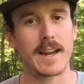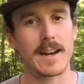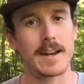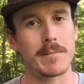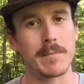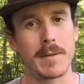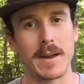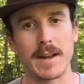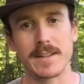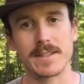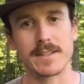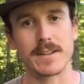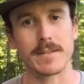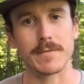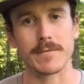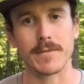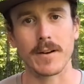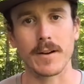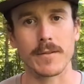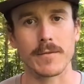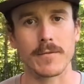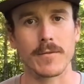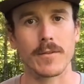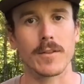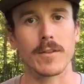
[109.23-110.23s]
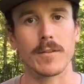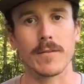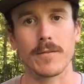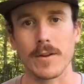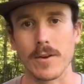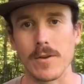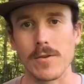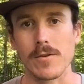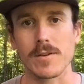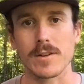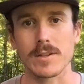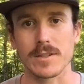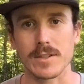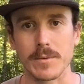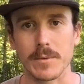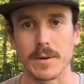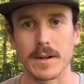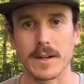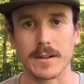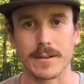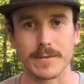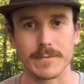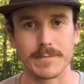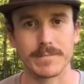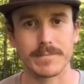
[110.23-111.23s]
of makes it fun for the viewer as
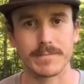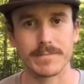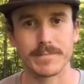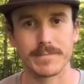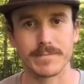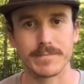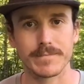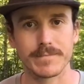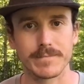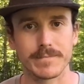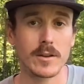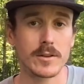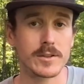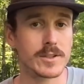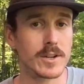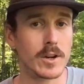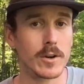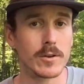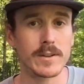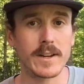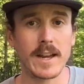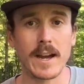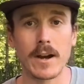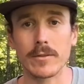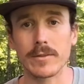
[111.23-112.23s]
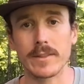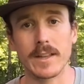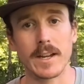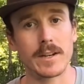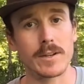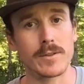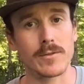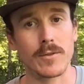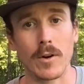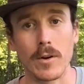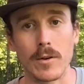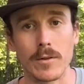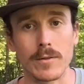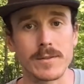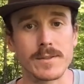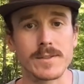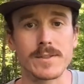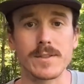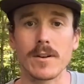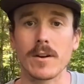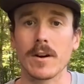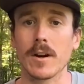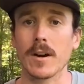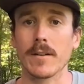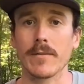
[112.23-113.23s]
well. There's no doubt that drones
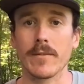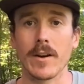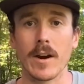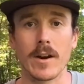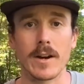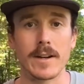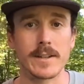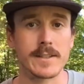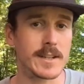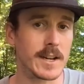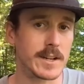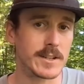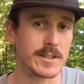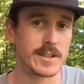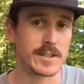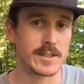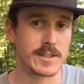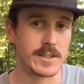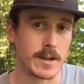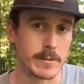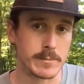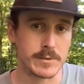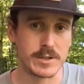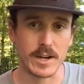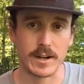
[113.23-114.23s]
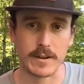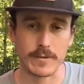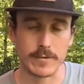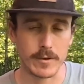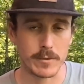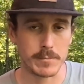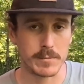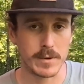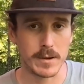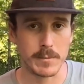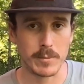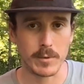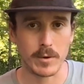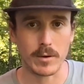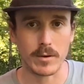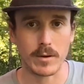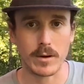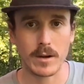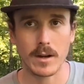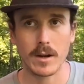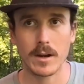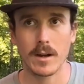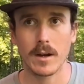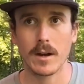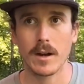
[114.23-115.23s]
are a very touchy subject for people,
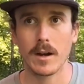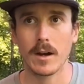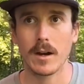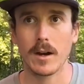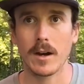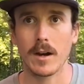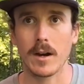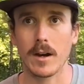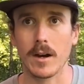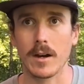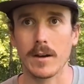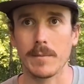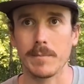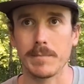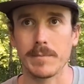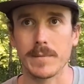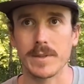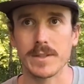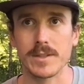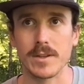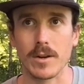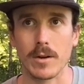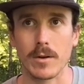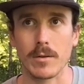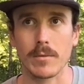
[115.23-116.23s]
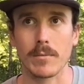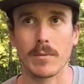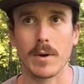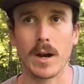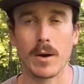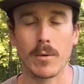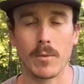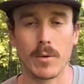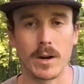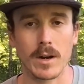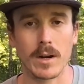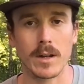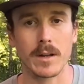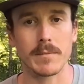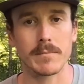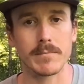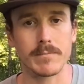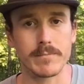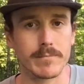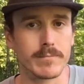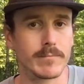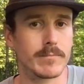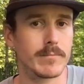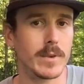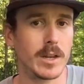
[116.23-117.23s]
so I want to
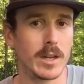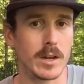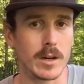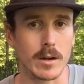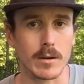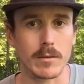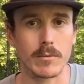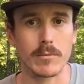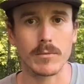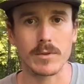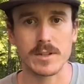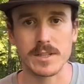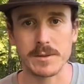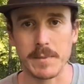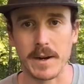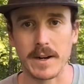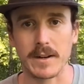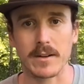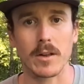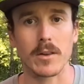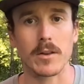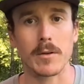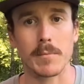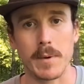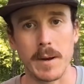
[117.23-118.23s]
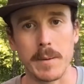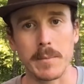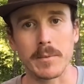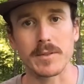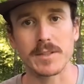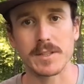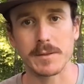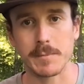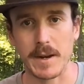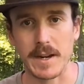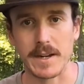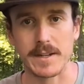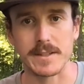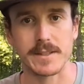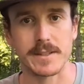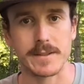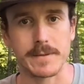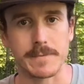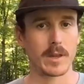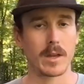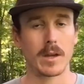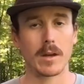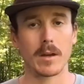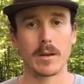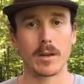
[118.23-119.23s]
respect other people's space.
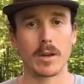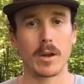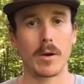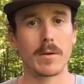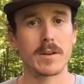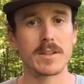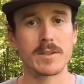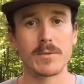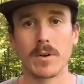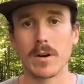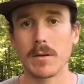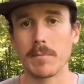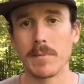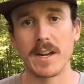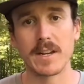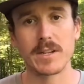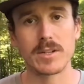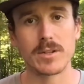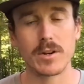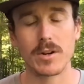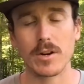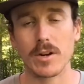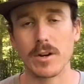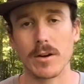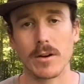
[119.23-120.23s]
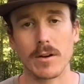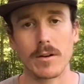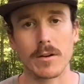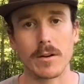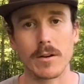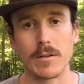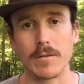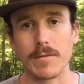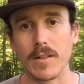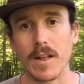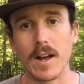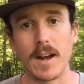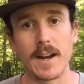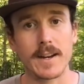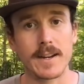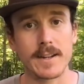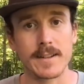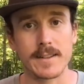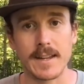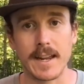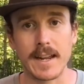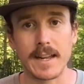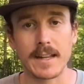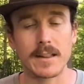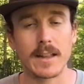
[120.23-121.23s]
You always want to make sure you're flying in
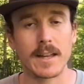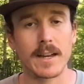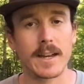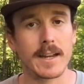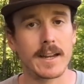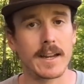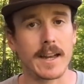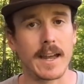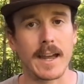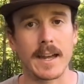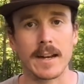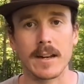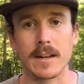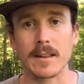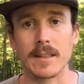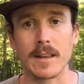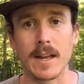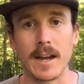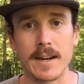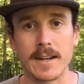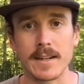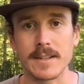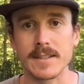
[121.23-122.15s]
daylight and in line of